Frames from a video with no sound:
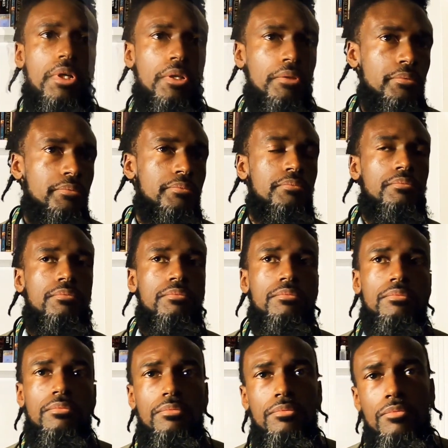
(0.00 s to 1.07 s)
But
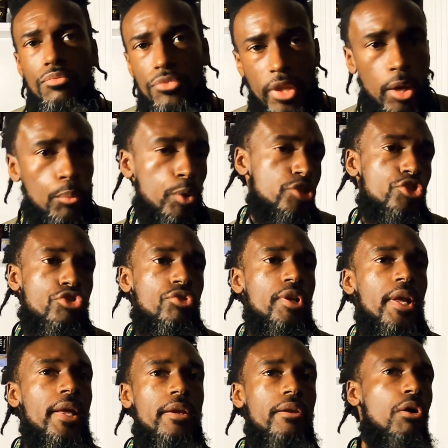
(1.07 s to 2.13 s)
that which
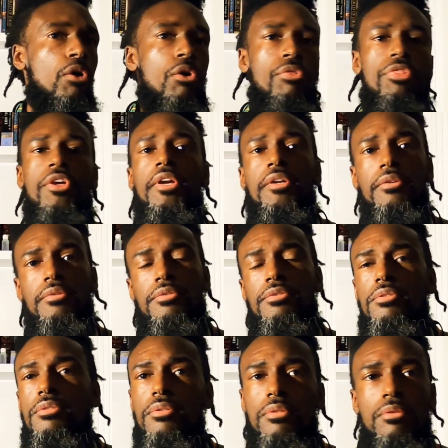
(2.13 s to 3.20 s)
created all
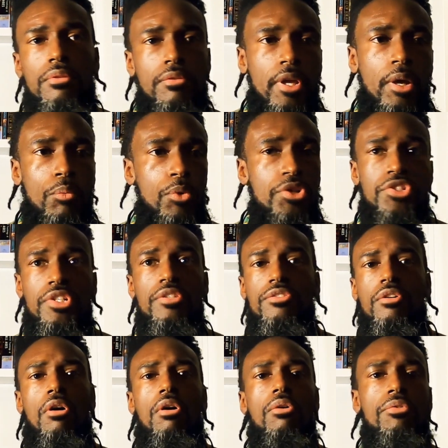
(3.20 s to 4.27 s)
things, that which
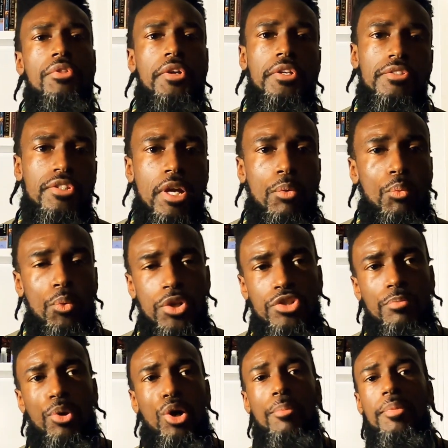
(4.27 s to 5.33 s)
is all things, that
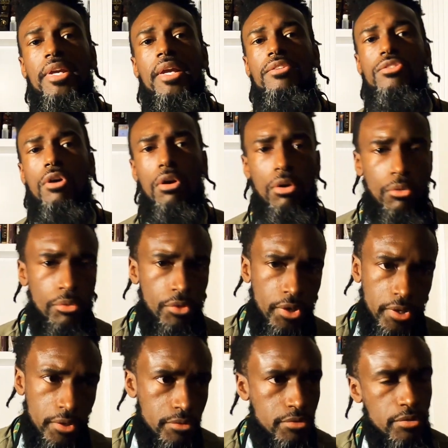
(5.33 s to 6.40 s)
which permeates all
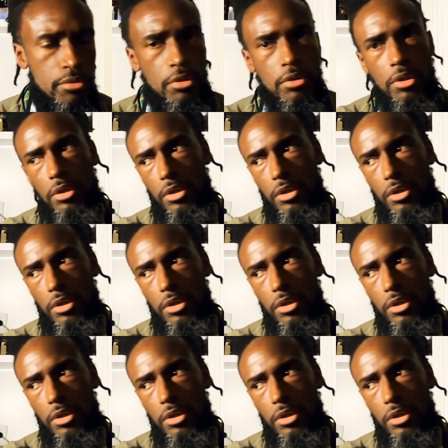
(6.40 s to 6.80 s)
things,